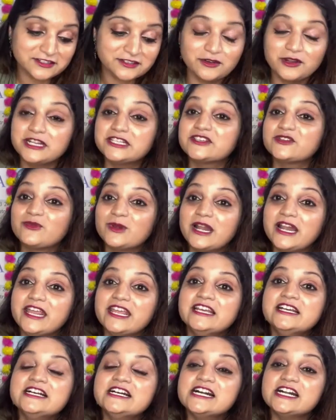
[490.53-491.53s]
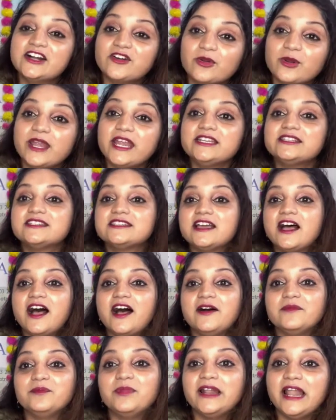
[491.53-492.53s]
So it's really great
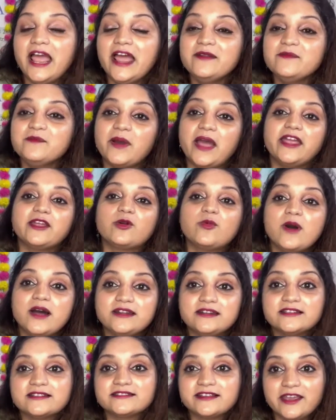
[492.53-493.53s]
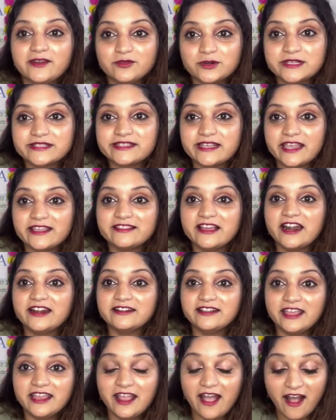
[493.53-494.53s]
plan by Qantas. I would say
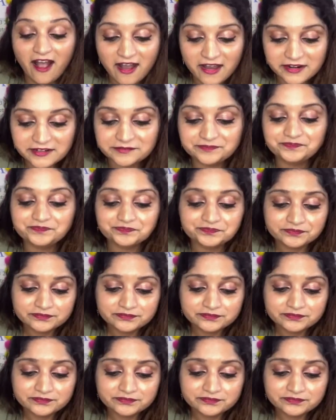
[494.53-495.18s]
that they are